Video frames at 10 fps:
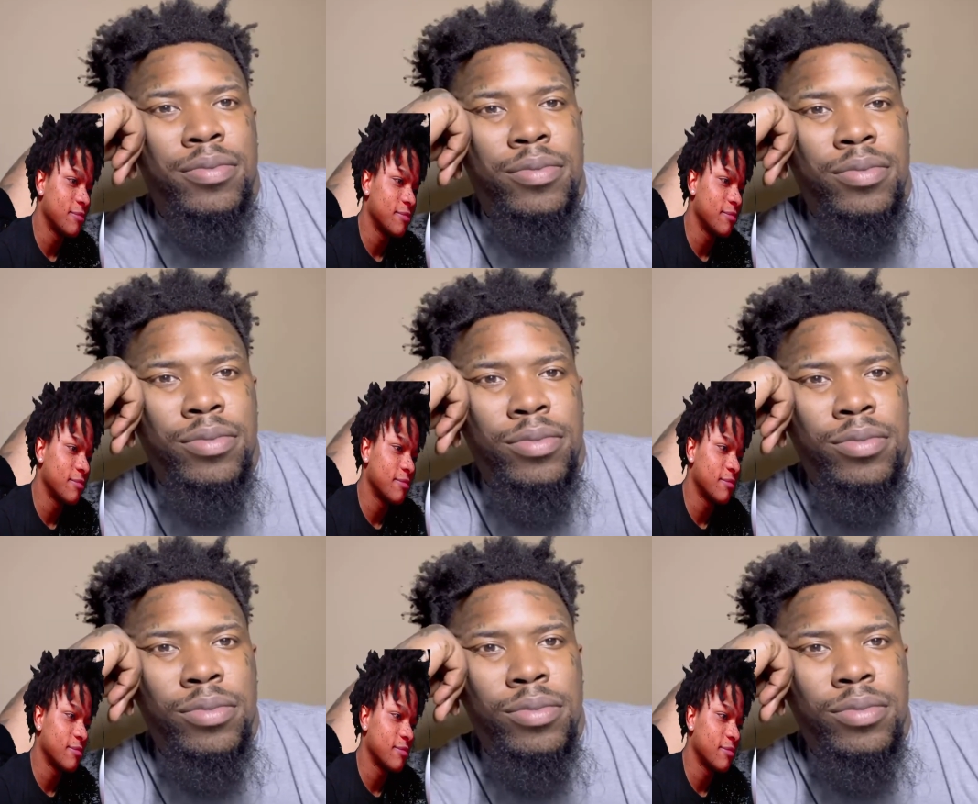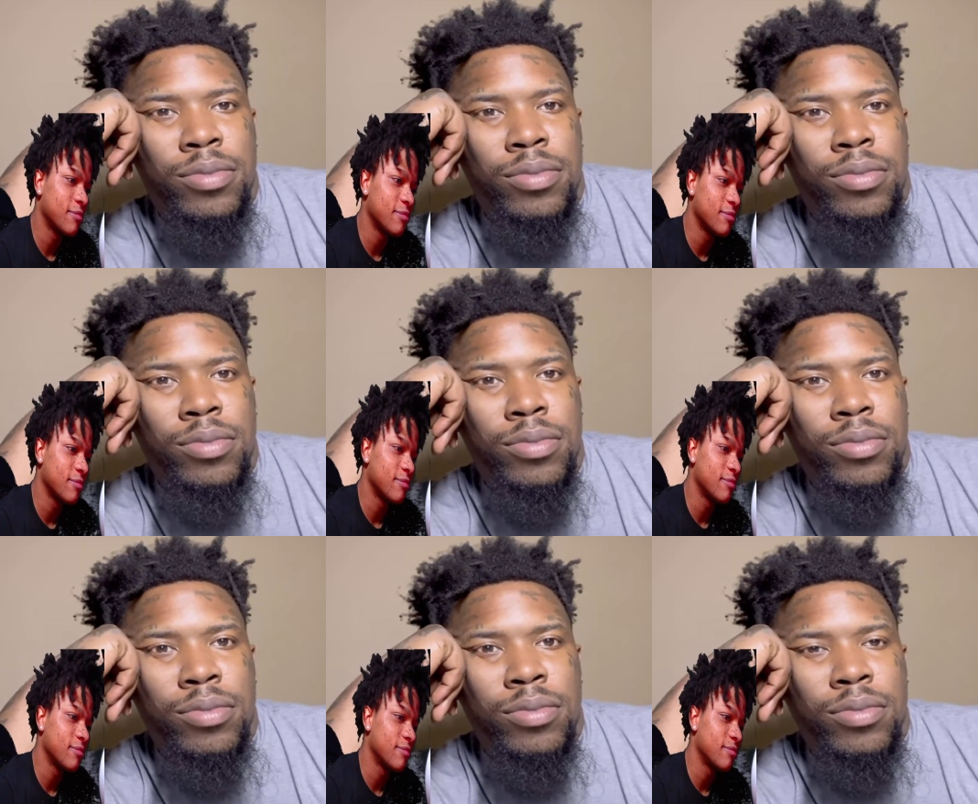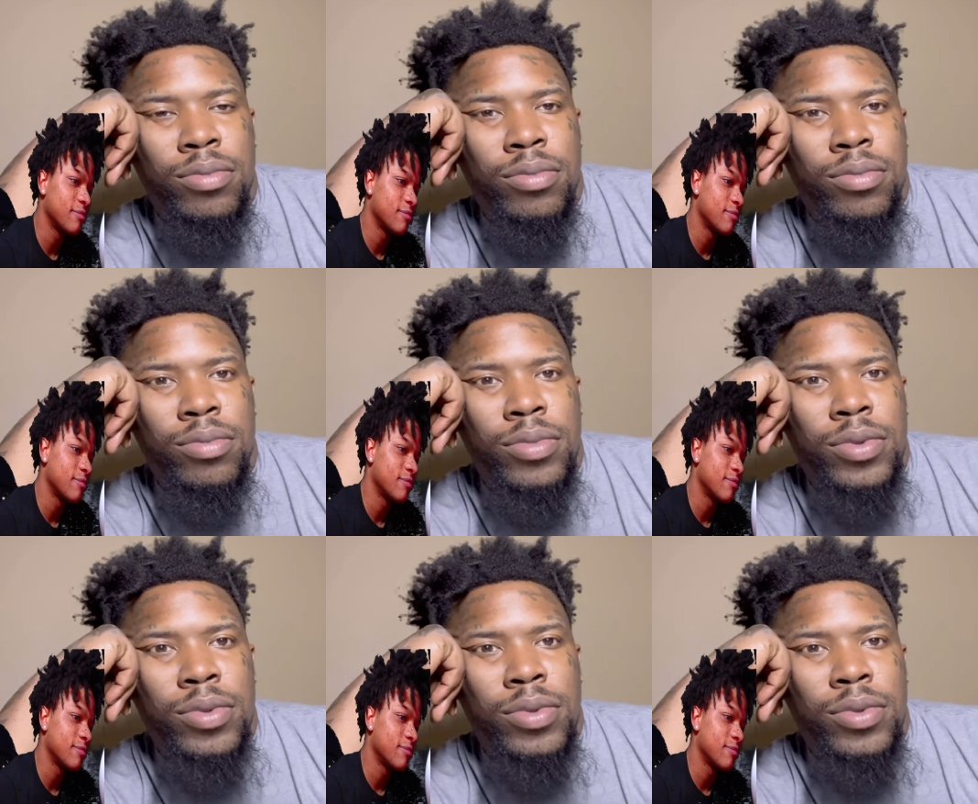(silence)